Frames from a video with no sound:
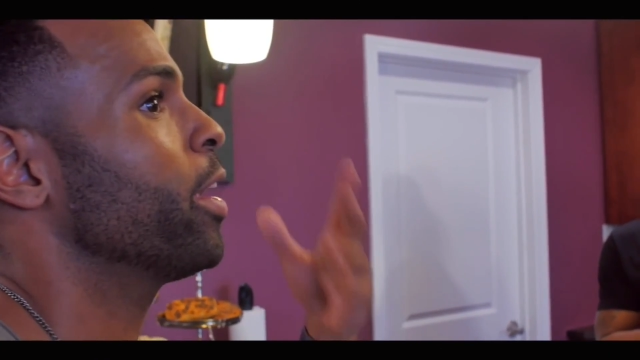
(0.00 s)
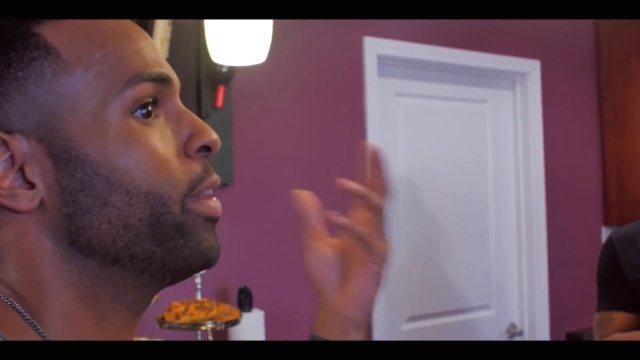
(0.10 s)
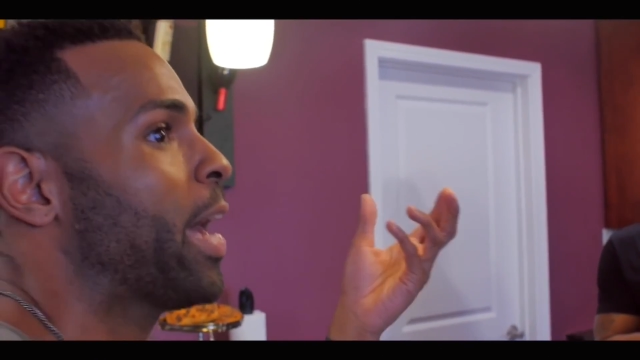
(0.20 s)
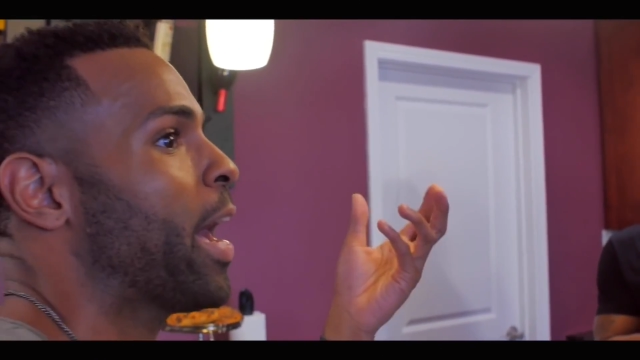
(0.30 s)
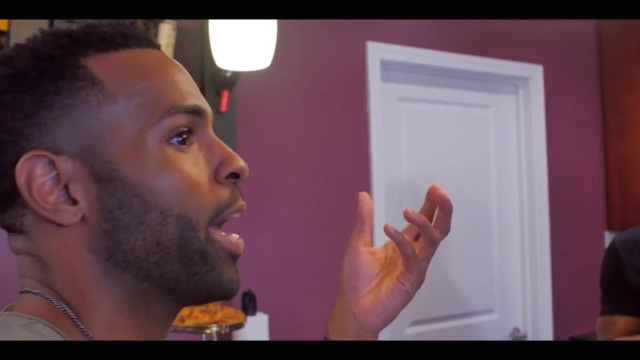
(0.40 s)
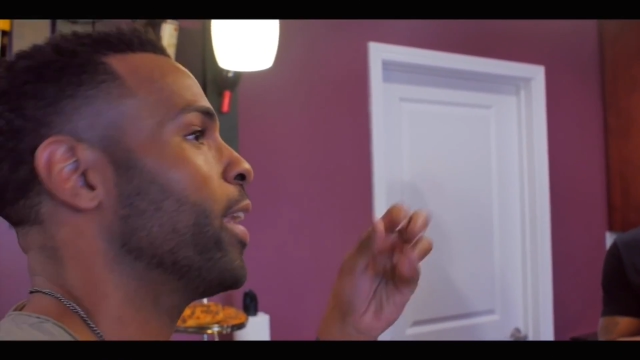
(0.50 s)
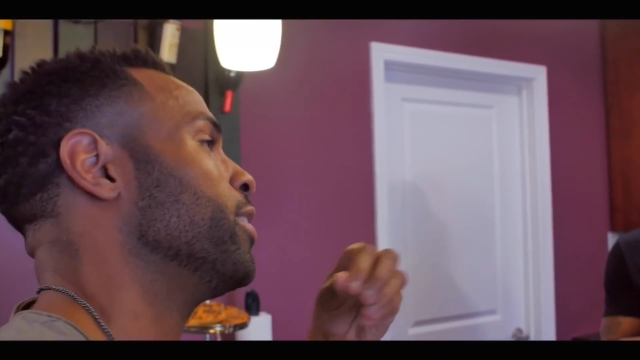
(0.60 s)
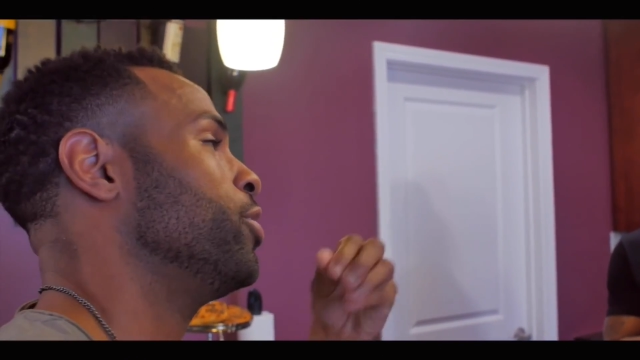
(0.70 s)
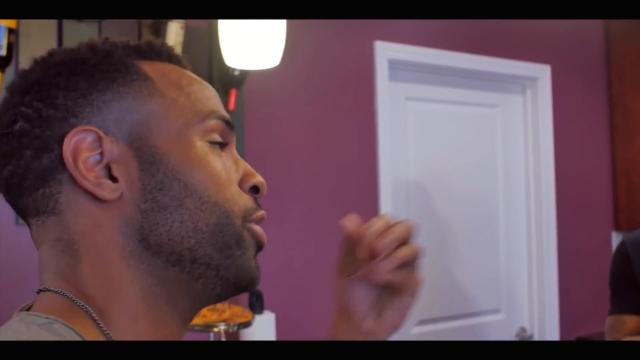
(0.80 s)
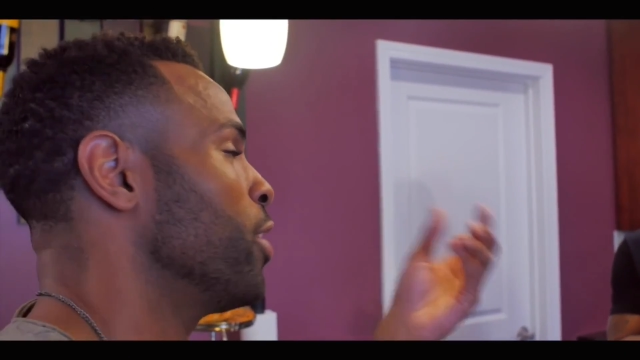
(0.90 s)
They're
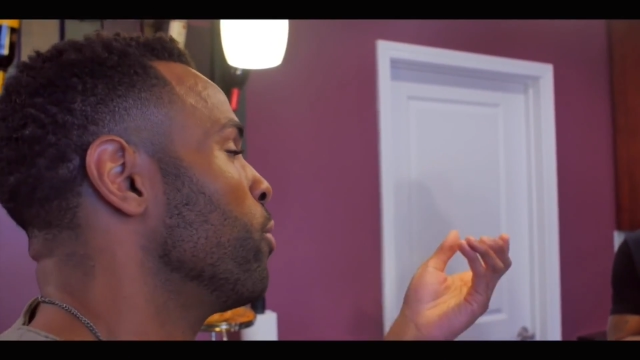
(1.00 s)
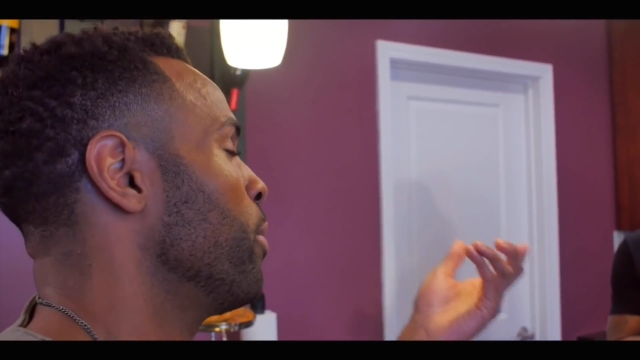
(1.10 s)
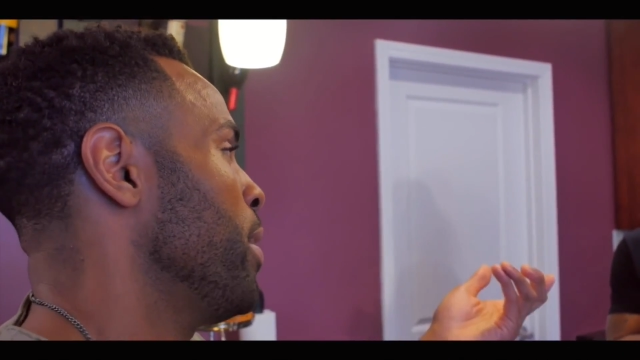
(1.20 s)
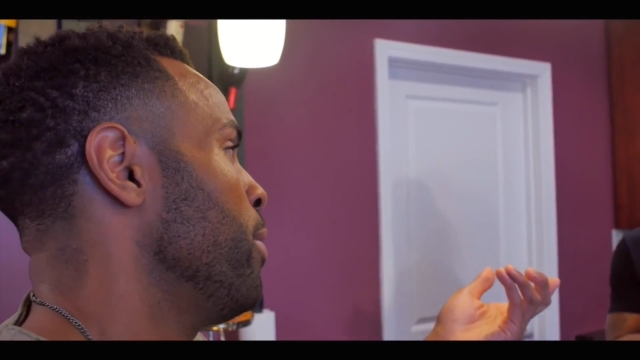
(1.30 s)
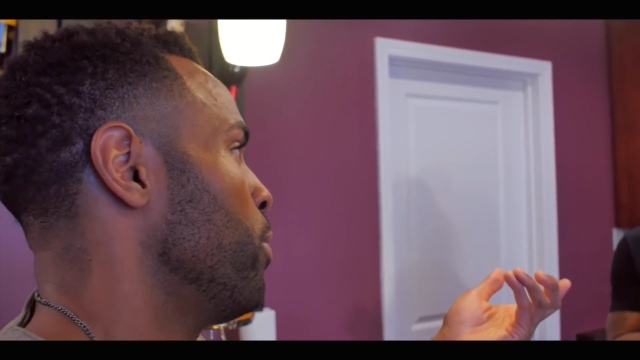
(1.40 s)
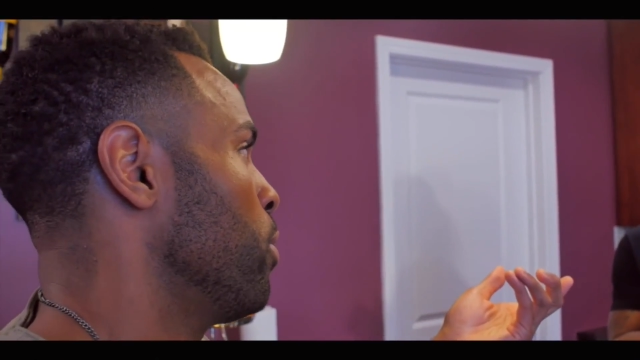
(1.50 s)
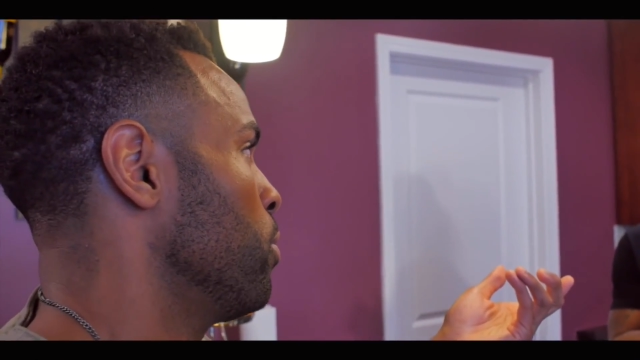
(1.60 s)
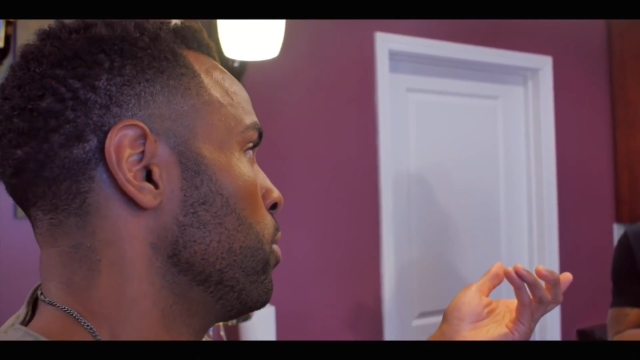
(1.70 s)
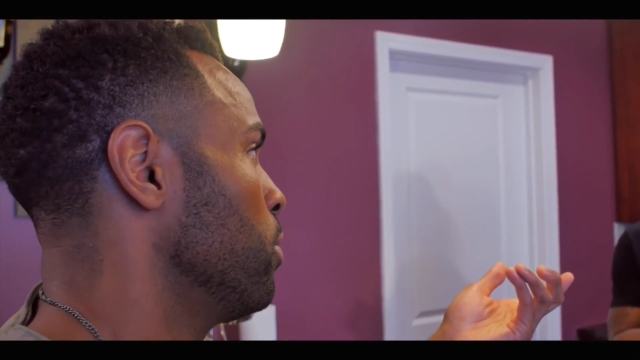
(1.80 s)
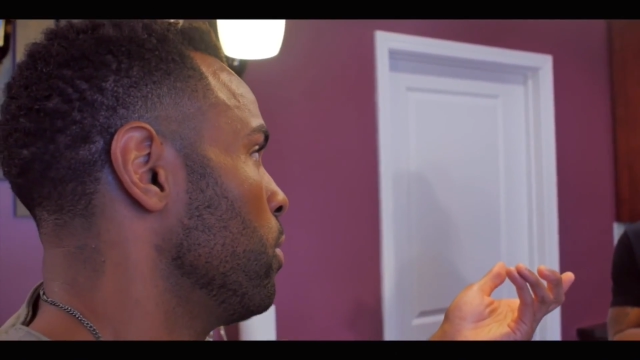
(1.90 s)
not genuine
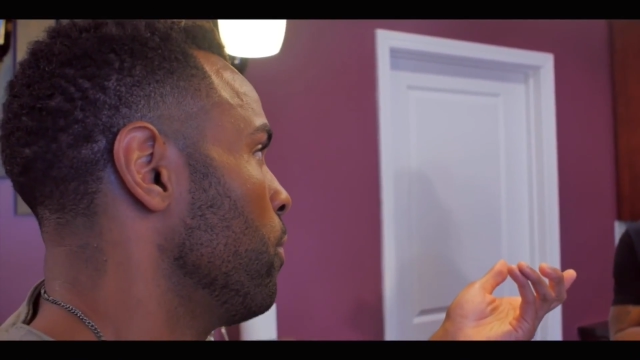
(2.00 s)
people.